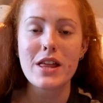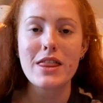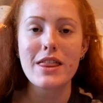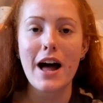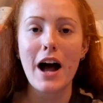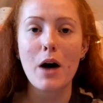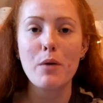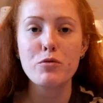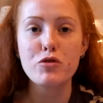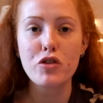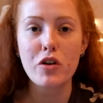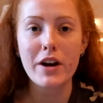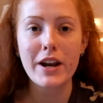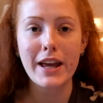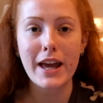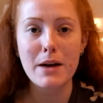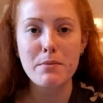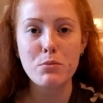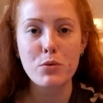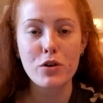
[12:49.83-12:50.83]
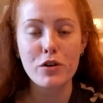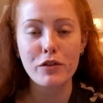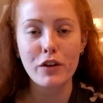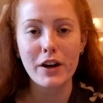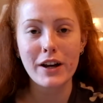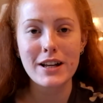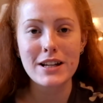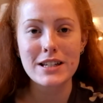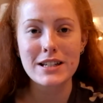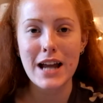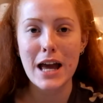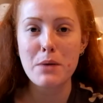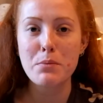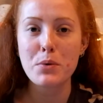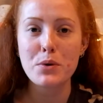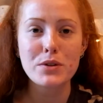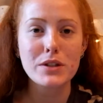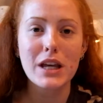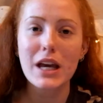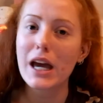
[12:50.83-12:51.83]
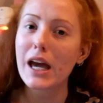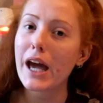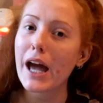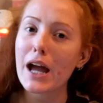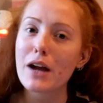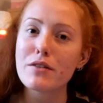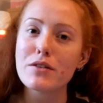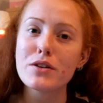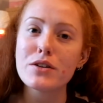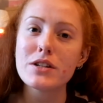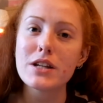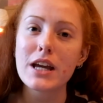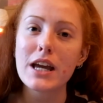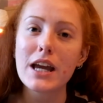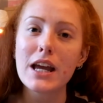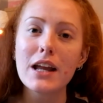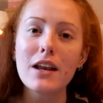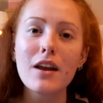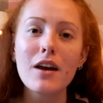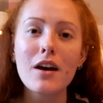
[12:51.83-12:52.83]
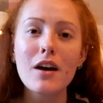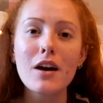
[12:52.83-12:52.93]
that I'm trying to get more of like a staple skincare routine,